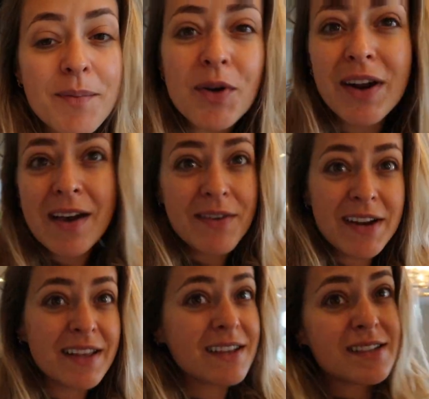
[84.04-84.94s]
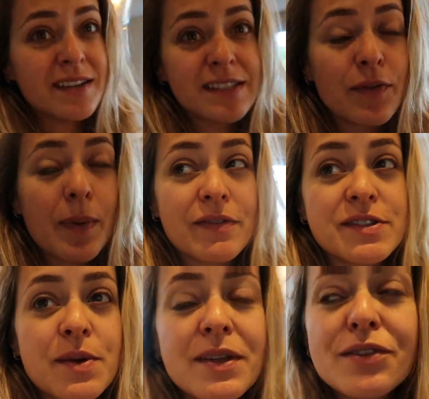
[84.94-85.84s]
I'm not gonna have anything exciting for
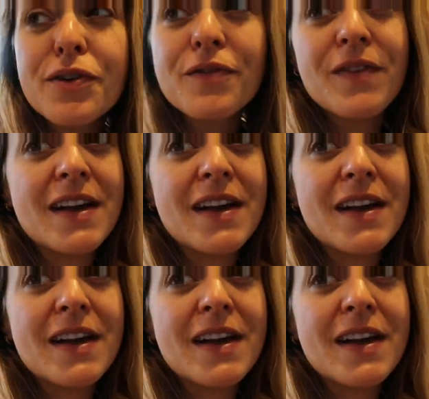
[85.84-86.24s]
breakfast. I went through a